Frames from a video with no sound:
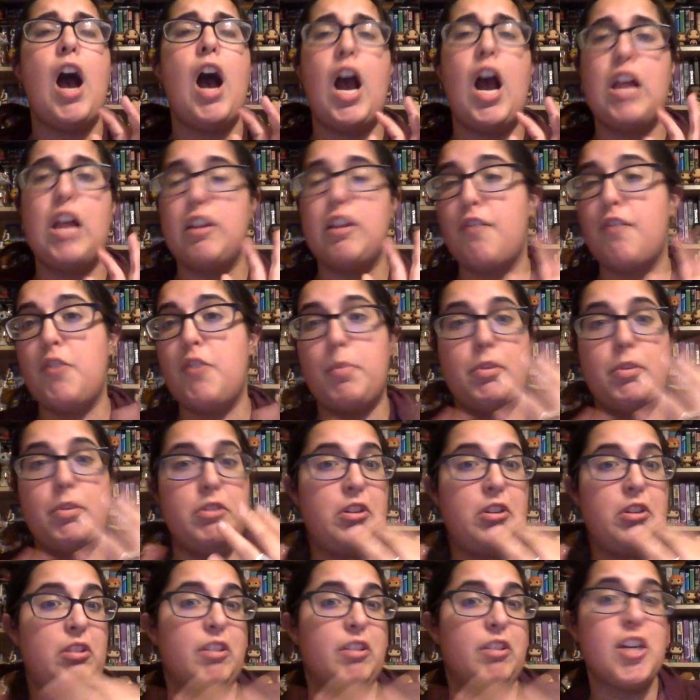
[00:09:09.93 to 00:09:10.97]
I loved the
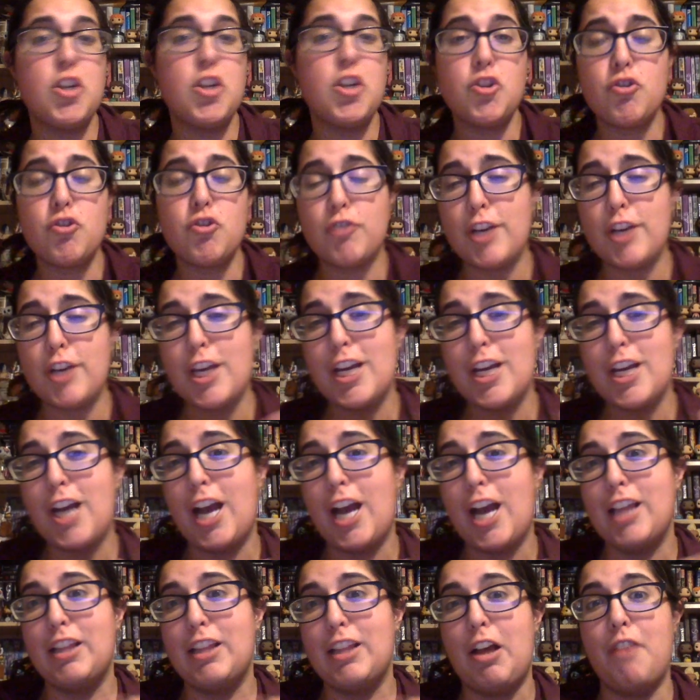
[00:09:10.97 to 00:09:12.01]
political intrigue.
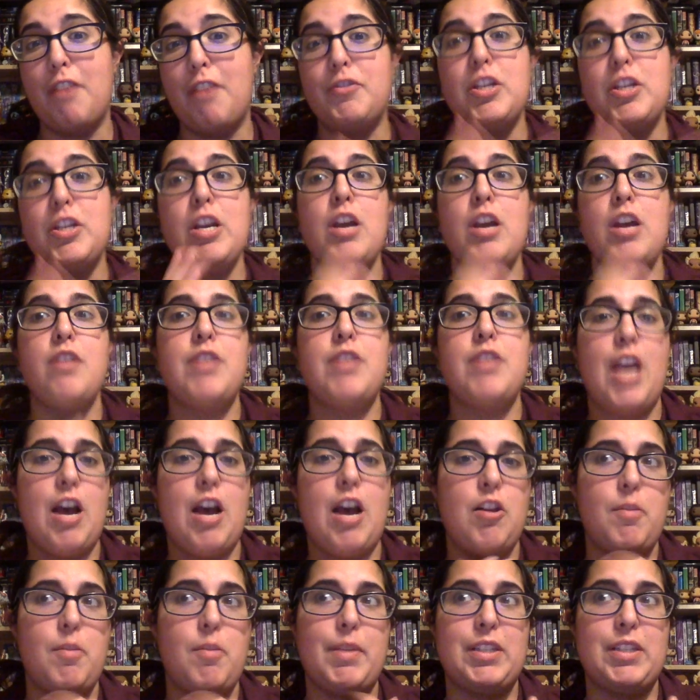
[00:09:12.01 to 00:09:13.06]
I loved the
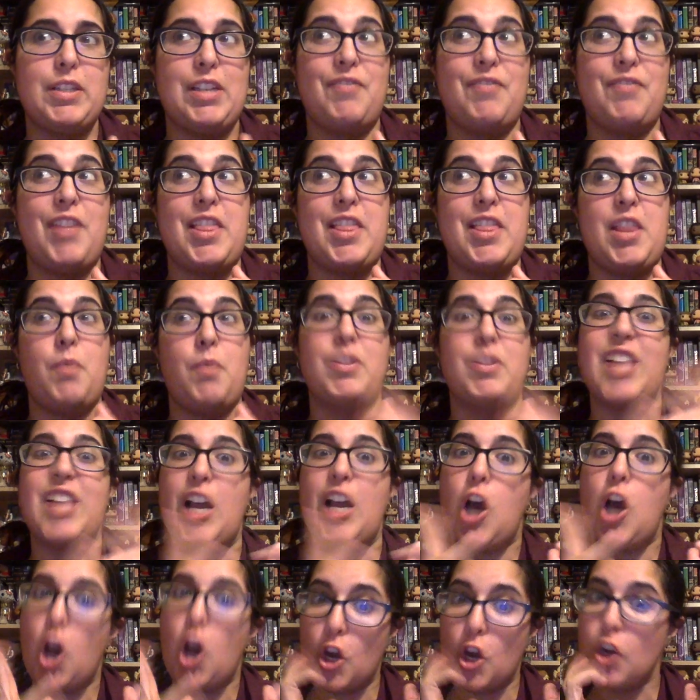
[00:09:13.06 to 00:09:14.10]
elements of that were
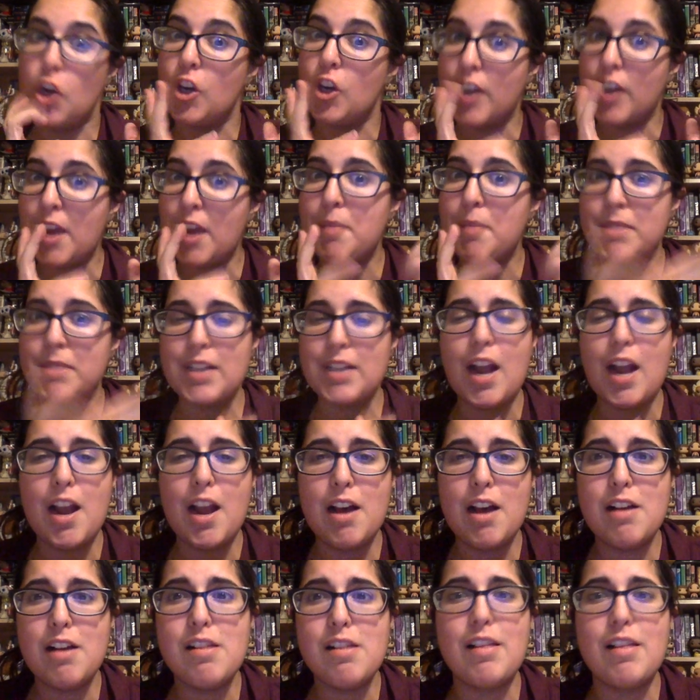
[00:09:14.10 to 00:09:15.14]
like Hunger Games
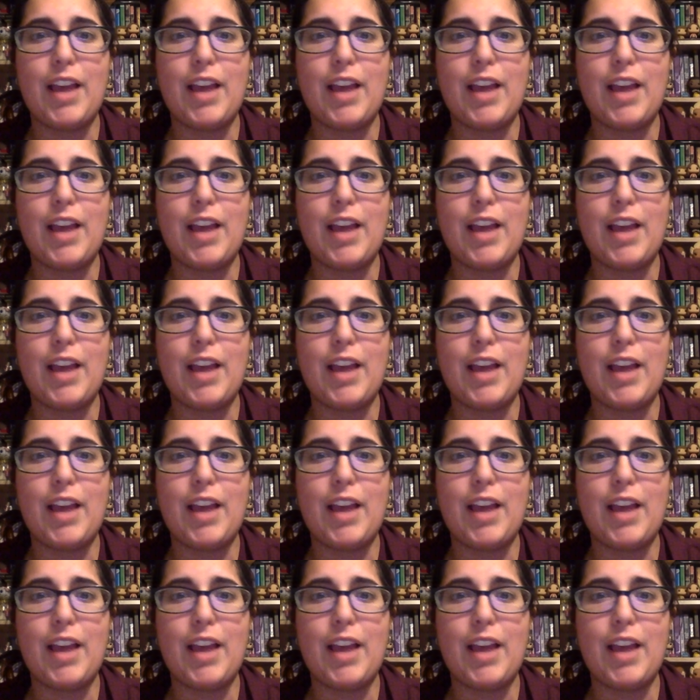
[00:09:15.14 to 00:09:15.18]
style.